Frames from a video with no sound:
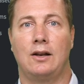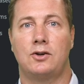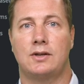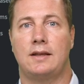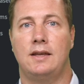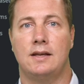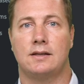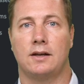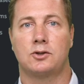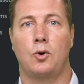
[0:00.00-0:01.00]
and it looks like
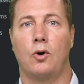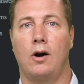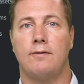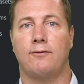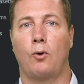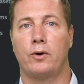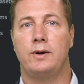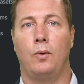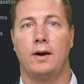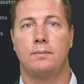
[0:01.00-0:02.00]
this, a score of
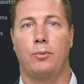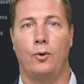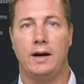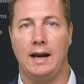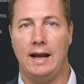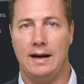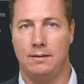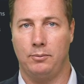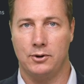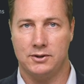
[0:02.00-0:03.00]

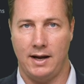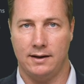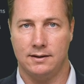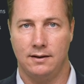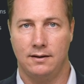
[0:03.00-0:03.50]
41.8%.